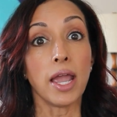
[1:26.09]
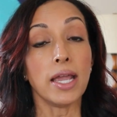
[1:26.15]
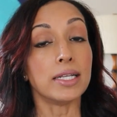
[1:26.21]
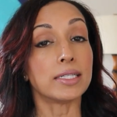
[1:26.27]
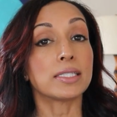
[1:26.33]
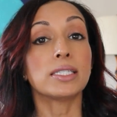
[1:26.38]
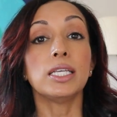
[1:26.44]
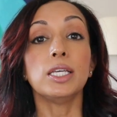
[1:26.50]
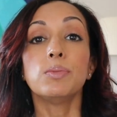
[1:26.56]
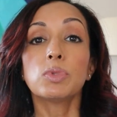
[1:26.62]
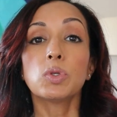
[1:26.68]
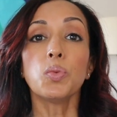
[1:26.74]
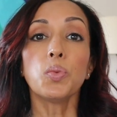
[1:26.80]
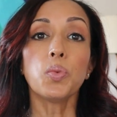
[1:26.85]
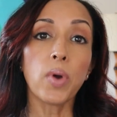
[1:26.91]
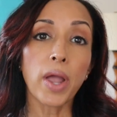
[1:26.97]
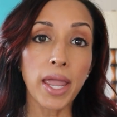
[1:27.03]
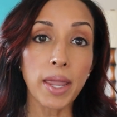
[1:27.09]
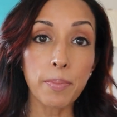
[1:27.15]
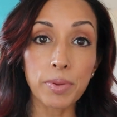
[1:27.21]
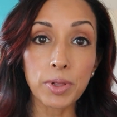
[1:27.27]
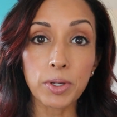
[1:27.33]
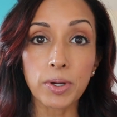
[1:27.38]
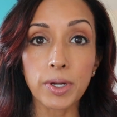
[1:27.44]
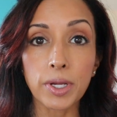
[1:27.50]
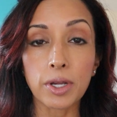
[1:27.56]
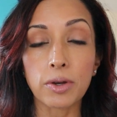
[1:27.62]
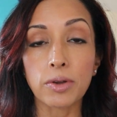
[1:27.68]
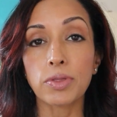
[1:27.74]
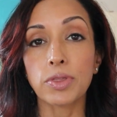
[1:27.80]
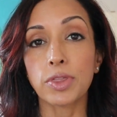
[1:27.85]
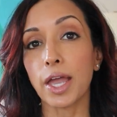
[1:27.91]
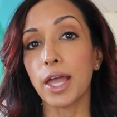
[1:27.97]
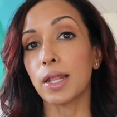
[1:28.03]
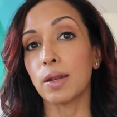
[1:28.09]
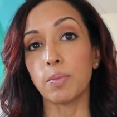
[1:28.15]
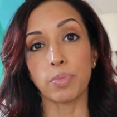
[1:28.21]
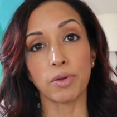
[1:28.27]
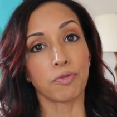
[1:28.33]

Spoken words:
it seems way blurrier than